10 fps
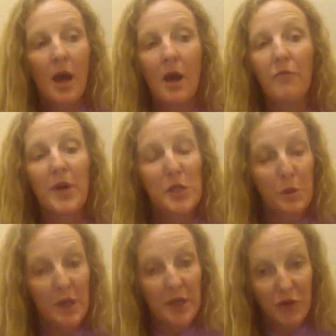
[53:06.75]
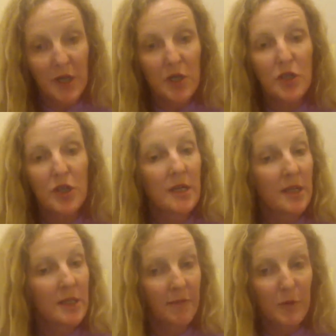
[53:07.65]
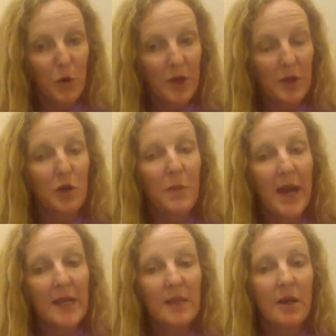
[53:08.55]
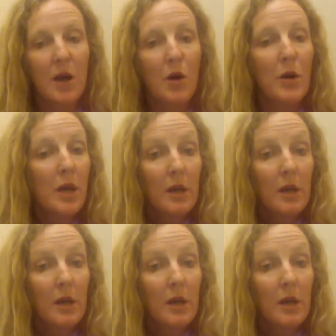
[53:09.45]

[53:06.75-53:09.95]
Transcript: ritual and traditions of northern New Mexico.